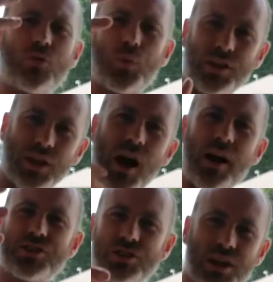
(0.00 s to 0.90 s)
with the
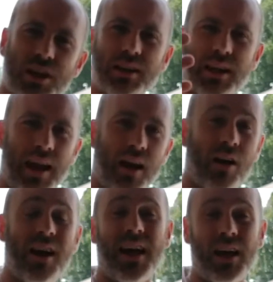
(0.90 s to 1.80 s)
oxygen in the air.
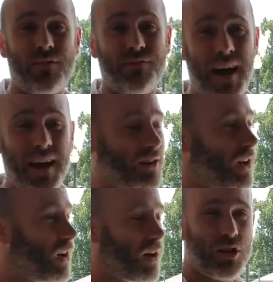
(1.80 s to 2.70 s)
And in fact,
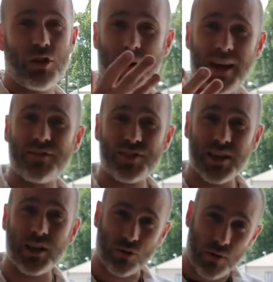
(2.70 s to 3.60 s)
you might have seen
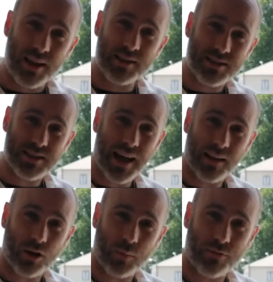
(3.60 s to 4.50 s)
a grain
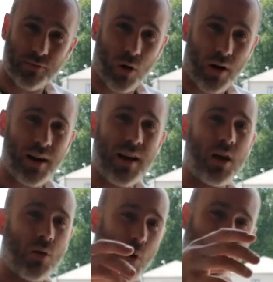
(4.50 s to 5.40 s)
silo before.
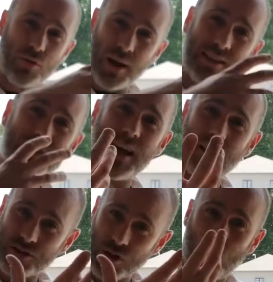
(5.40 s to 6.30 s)
What grain
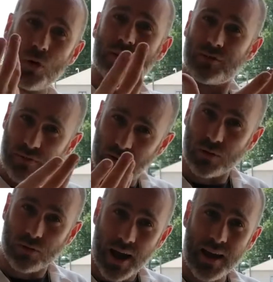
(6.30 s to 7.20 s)
silos hold is
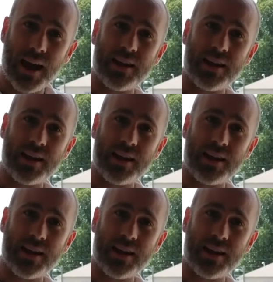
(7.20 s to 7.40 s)
food, right? And